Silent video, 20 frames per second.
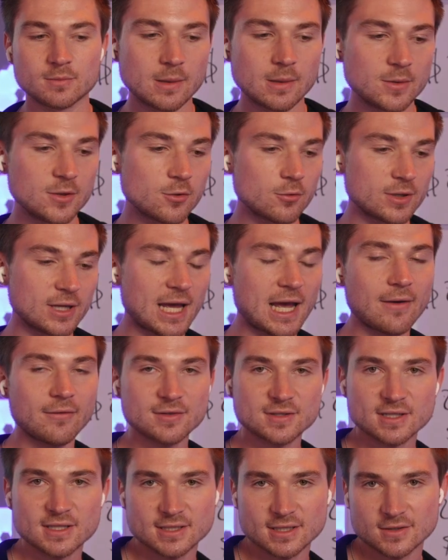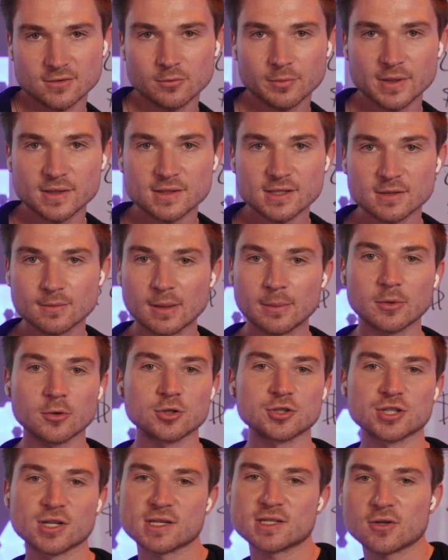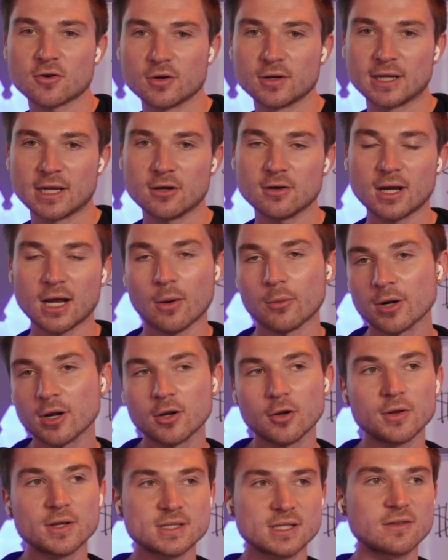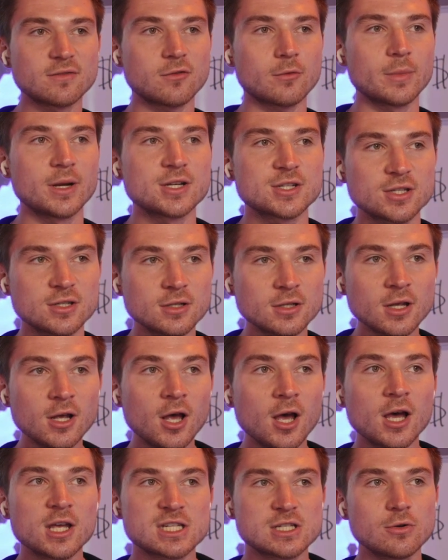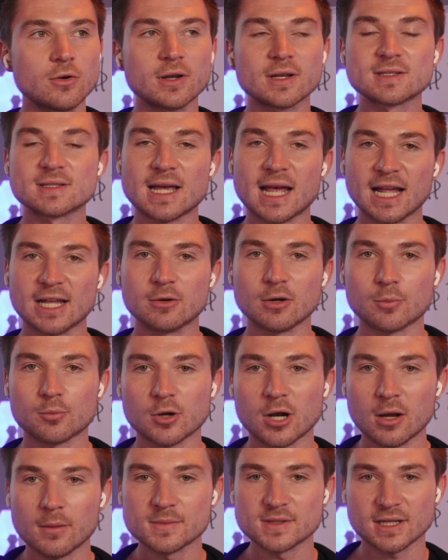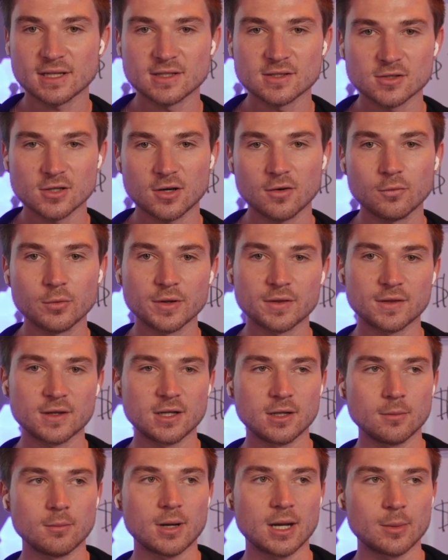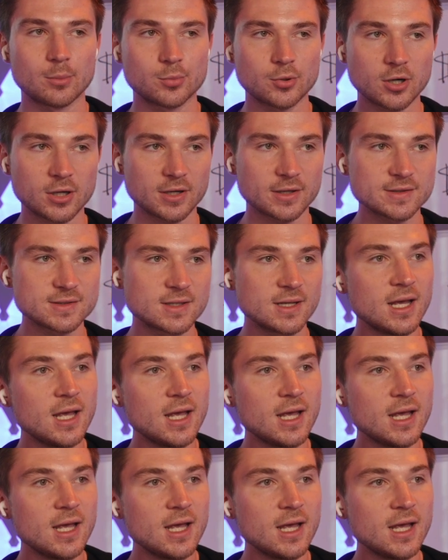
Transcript: you already have a successful business. Maybe you're just starting out. I want to know this information to know exactly what problems I can solve within my products.